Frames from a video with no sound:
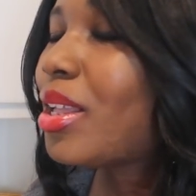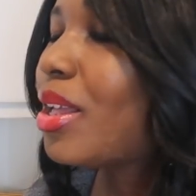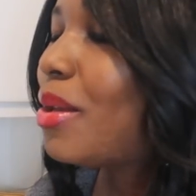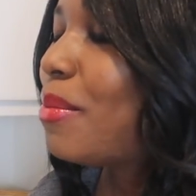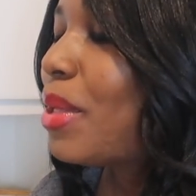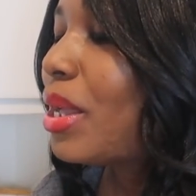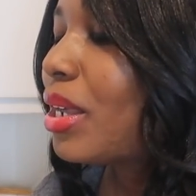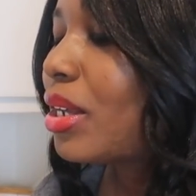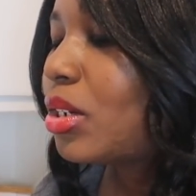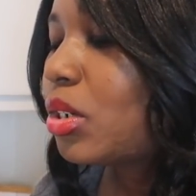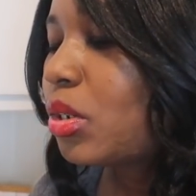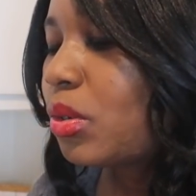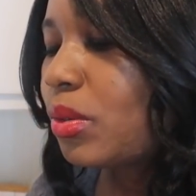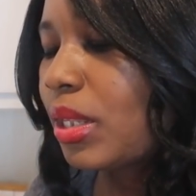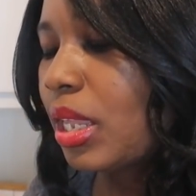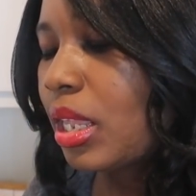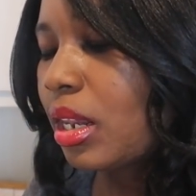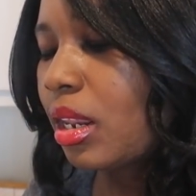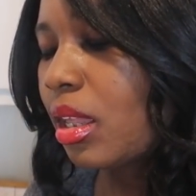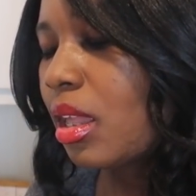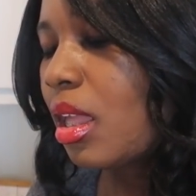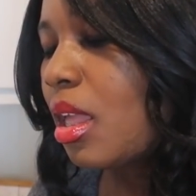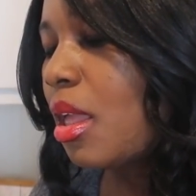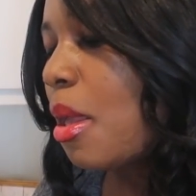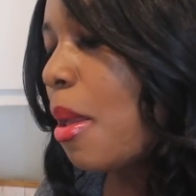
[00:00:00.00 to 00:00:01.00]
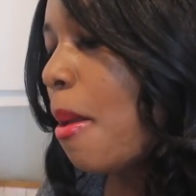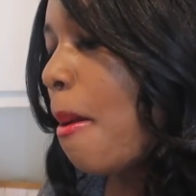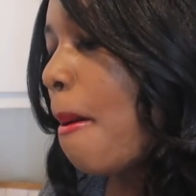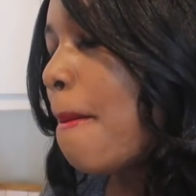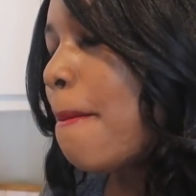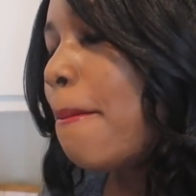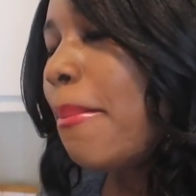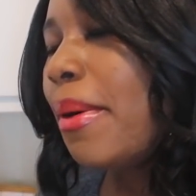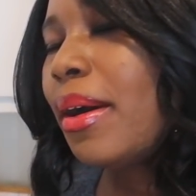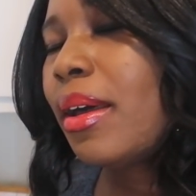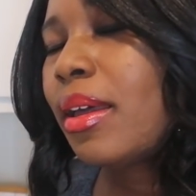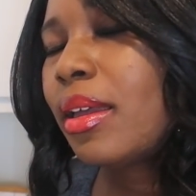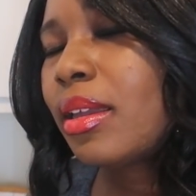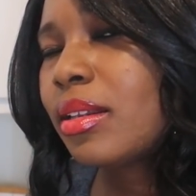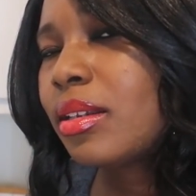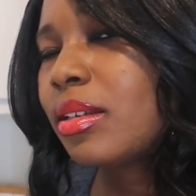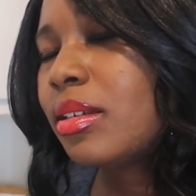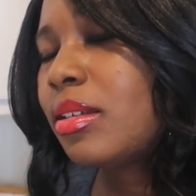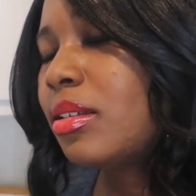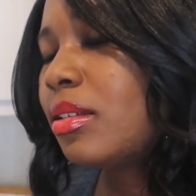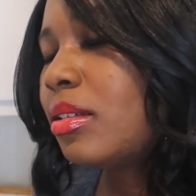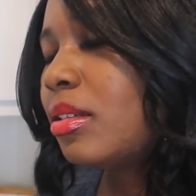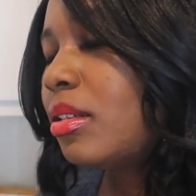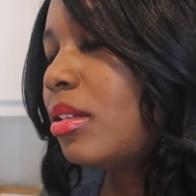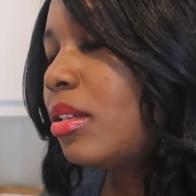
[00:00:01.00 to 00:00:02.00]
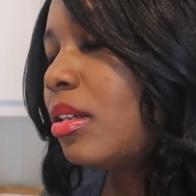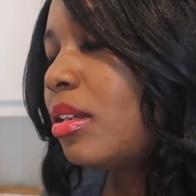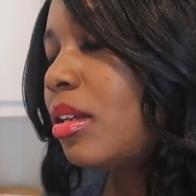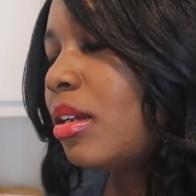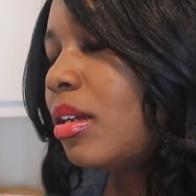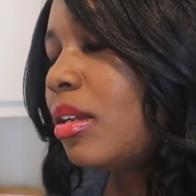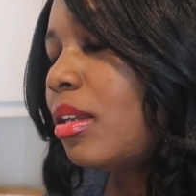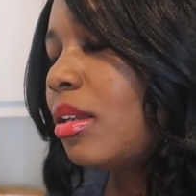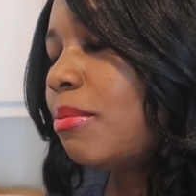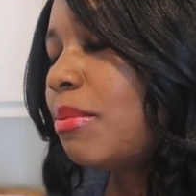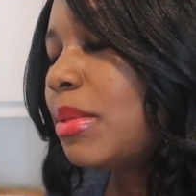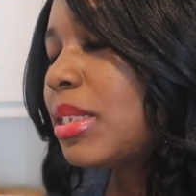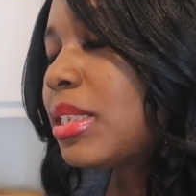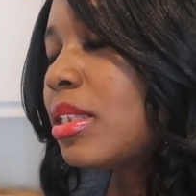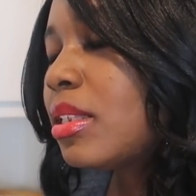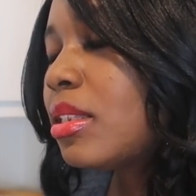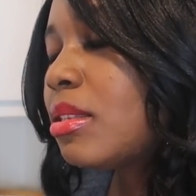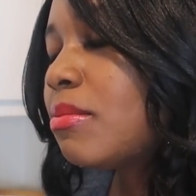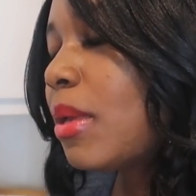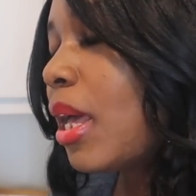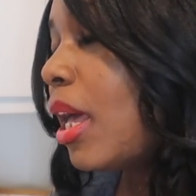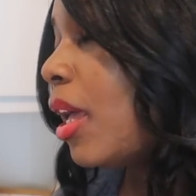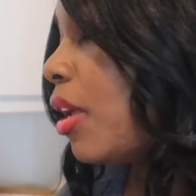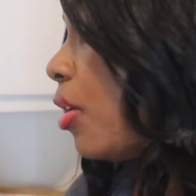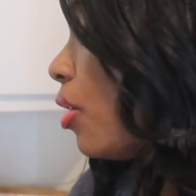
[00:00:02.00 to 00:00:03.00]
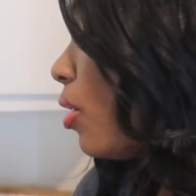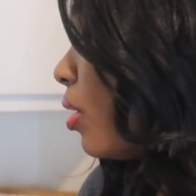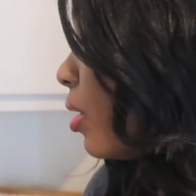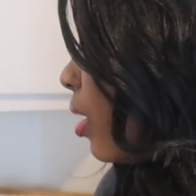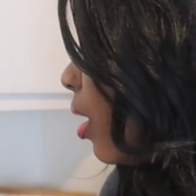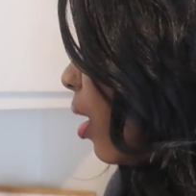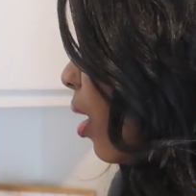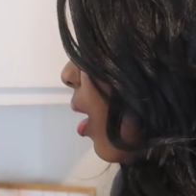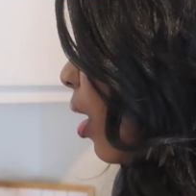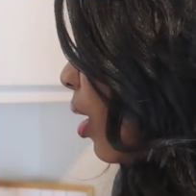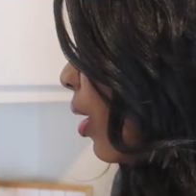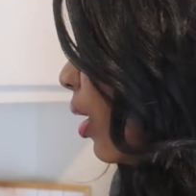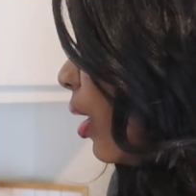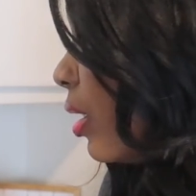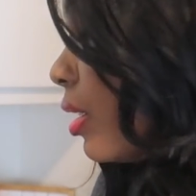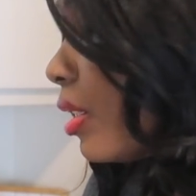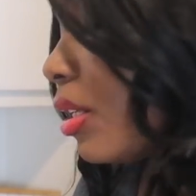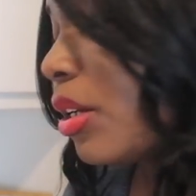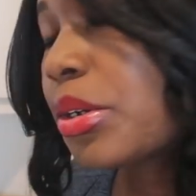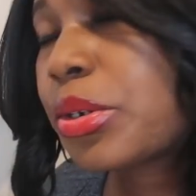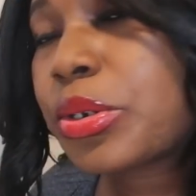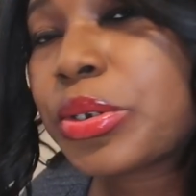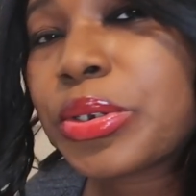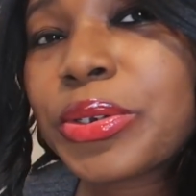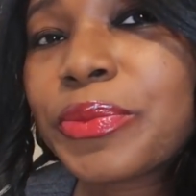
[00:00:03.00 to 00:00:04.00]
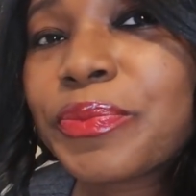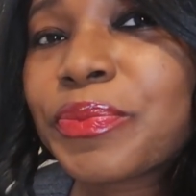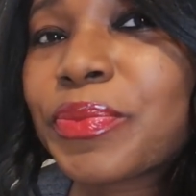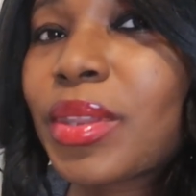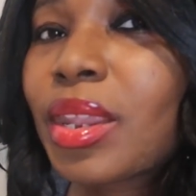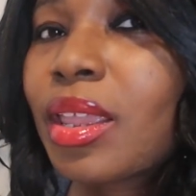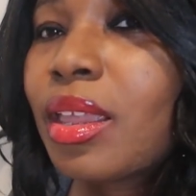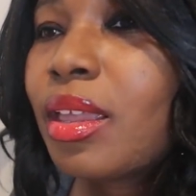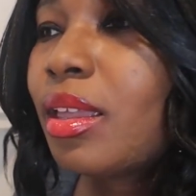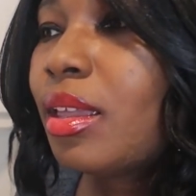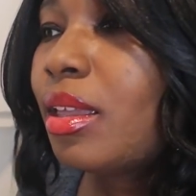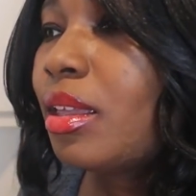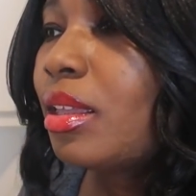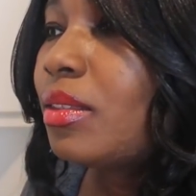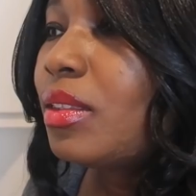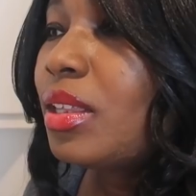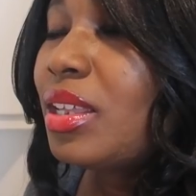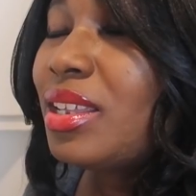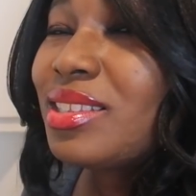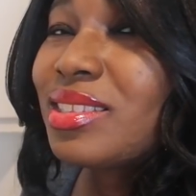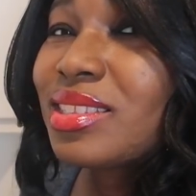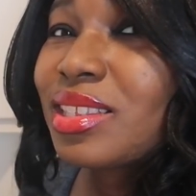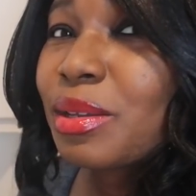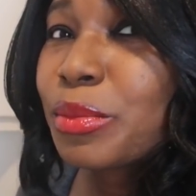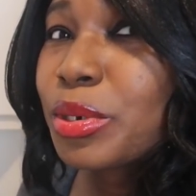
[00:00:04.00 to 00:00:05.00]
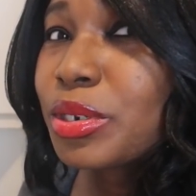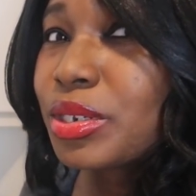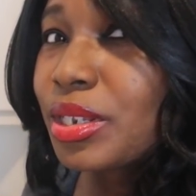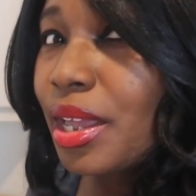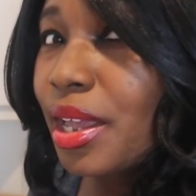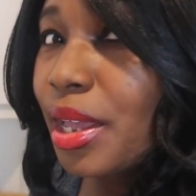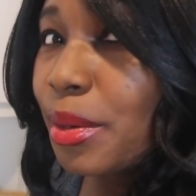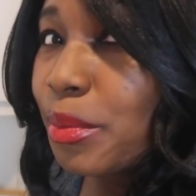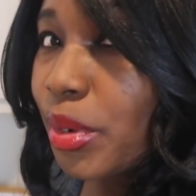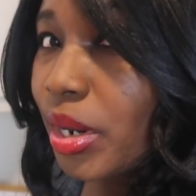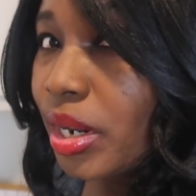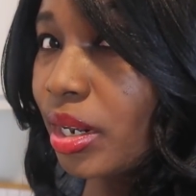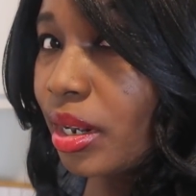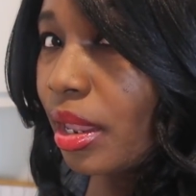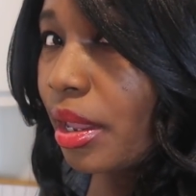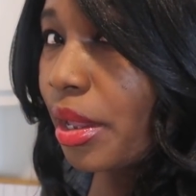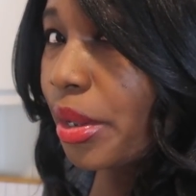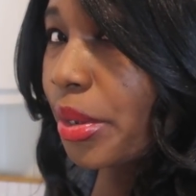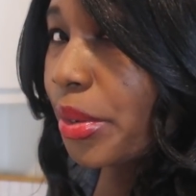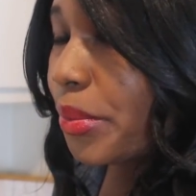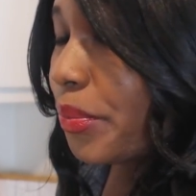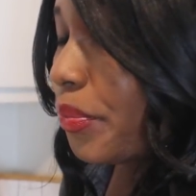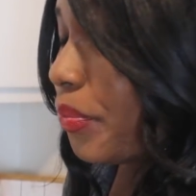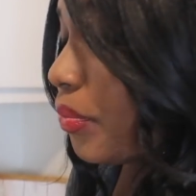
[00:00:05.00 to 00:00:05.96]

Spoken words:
I'm not gonna go get it. But Mrs. Meyer's honeysuckle. It's summertime right now.